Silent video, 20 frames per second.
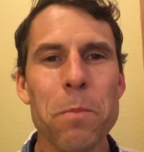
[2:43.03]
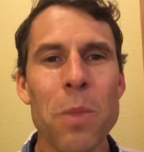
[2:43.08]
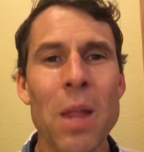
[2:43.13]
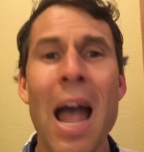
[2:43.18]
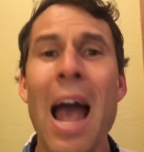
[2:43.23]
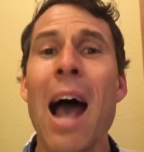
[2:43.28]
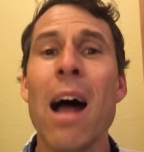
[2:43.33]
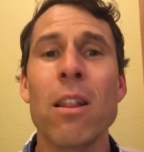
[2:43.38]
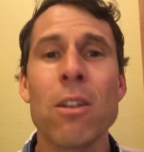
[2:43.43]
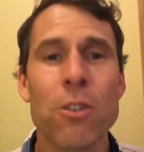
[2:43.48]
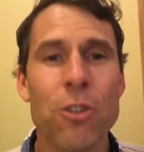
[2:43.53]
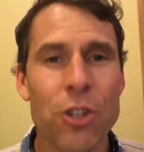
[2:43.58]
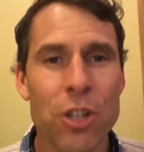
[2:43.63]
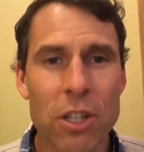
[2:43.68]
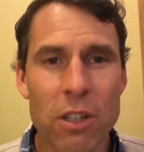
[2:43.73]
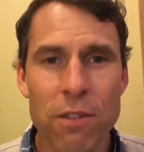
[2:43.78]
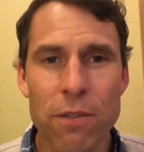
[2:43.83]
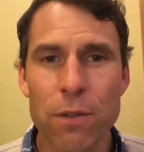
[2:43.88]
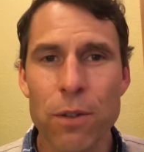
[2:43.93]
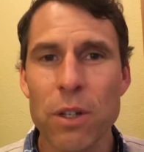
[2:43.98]

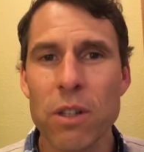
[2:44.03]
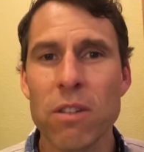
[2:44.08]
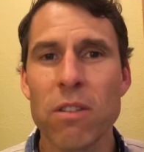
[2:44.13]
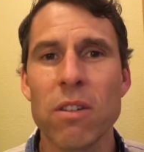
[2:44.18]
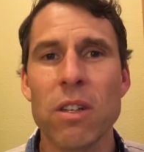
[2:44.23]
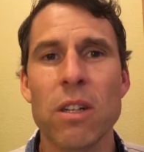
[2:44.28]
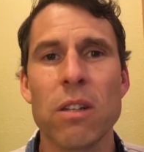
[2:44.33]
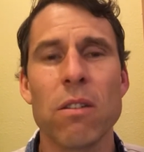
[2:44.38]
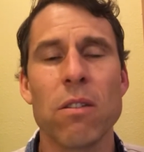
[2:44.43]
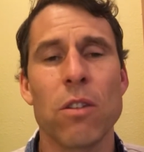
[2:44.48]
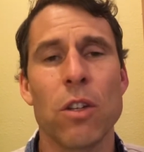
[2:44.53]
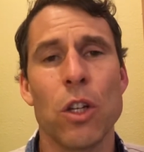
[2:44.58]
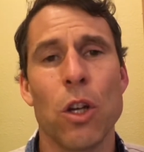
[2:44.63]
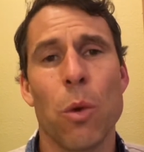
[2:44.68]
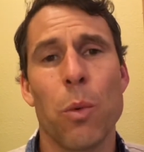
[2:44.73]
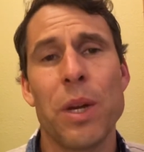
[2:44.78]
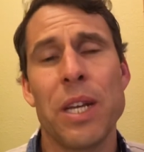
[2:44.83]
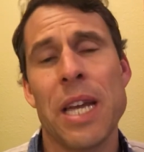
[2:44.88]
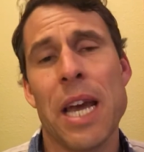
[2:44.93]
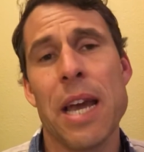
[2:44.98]
allergies, for instance,
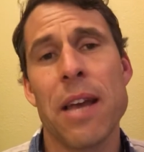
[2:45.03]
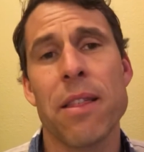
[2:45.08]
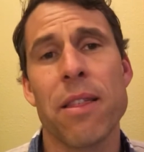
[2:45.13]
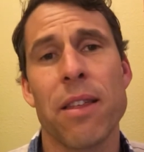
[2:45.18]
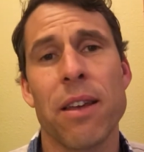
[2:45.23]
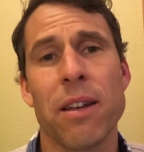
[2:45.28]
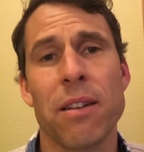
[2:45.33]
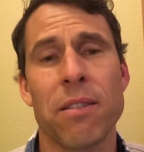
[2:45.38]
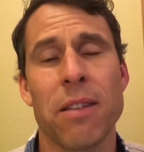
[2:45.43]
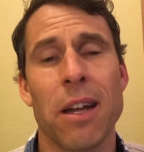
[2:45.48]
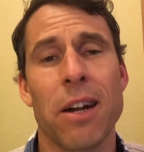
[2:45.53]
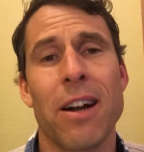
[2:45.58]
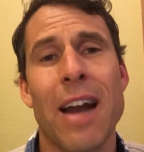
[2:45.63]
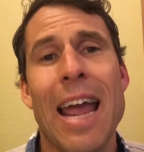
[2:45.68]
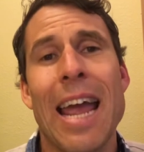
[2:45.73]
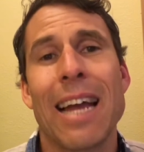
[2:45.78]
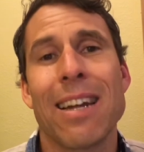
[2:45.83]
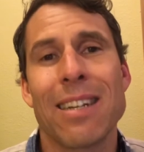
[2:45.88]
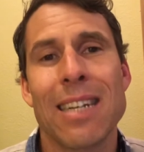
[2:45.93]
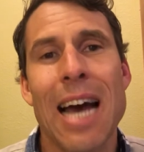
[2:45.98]
we take things that are
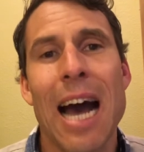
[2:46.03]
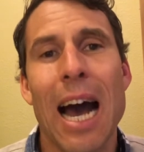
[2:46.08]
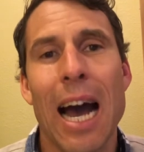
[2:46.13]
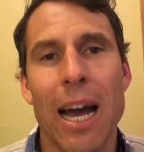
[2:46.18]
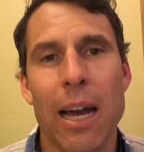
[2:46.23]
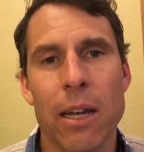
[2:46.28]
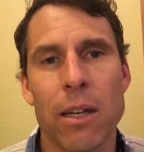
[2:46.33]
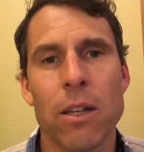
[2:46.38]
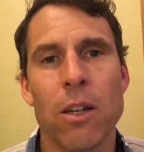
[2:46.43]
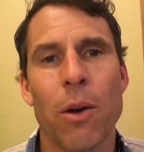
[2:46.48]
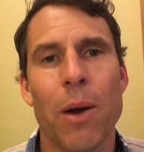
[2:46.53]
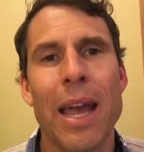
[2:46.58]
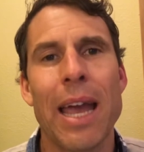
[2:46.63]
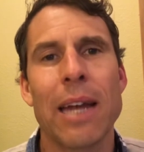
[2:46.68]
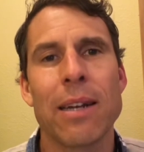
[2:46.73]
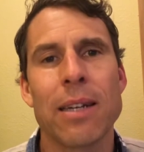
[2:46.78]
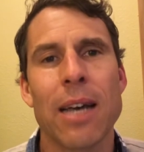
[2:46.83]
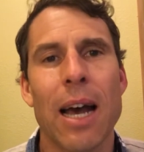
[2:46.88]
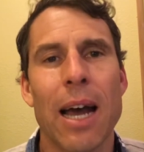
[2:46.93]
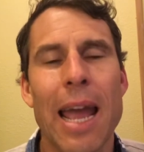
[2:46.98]
antacid,
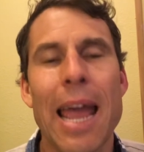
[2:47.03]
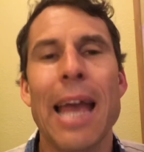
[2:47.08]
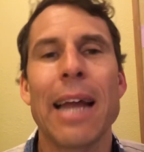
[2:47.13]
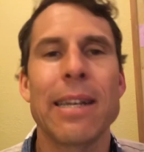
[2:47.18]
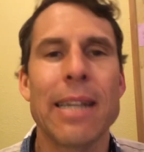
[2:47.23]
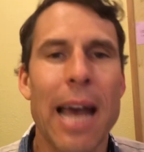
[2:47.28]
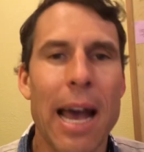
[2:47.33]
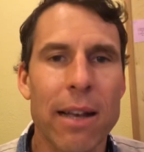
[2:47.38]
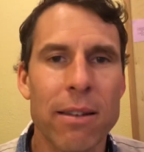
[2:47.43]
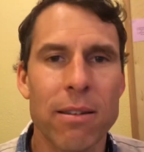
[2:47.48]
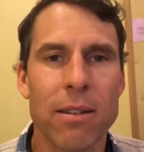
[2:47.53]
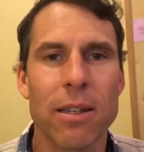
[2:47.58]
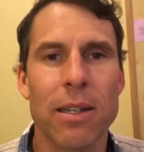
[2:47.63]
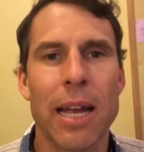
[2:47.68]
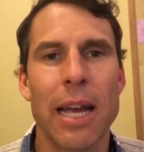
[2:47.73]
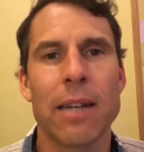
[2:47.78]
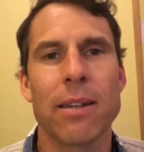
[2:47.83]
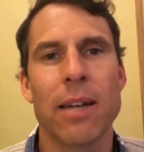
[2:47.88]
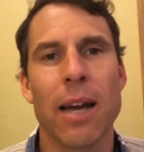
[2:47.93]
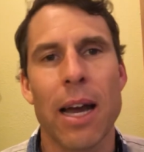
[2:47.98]
anti-acid,
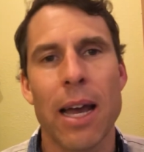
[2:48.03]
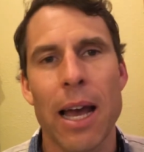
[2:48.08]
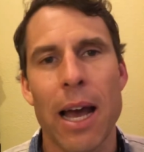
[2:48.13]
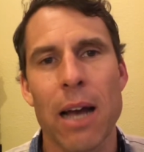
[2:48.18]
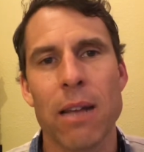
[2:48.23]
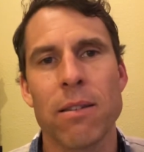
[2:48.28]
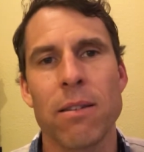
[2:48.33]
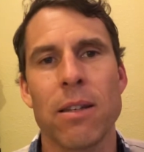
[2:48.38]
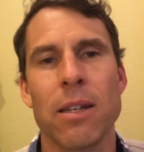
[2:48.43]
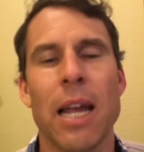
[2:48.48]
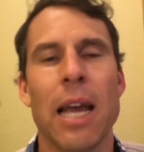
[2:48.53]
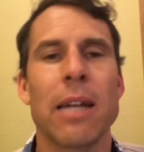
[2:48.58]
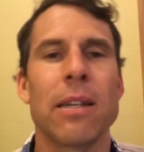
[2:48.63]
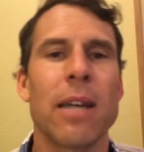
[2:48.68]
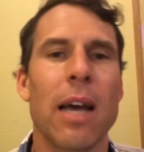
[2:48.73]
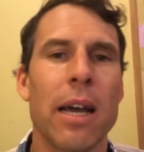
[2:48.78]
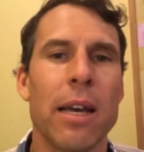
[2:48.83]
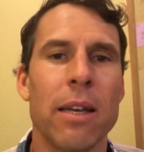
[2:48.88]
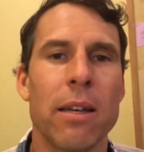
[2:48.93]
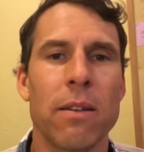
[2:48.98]

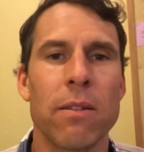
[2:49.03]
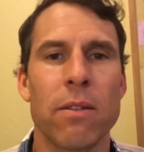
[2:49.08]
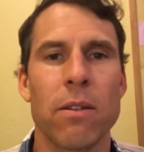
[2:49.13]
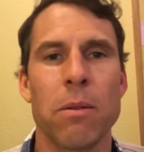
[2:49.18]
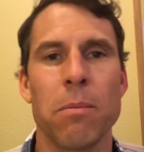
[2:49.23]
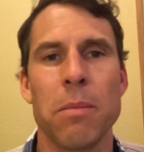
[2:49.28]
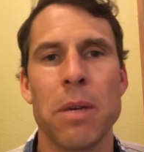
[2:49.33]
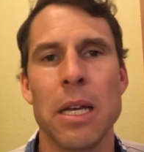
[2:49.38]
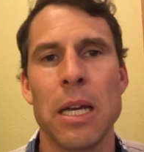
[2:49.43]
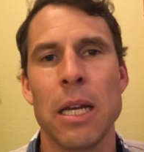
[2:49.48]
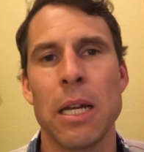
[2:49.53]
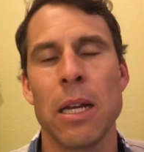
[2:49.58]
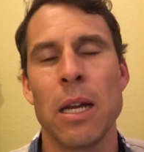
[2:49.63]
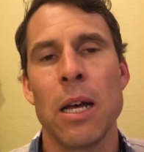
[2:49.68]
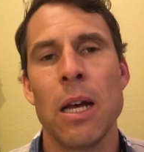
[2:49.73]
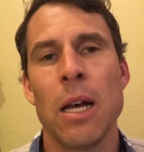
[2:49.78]
antihistamine,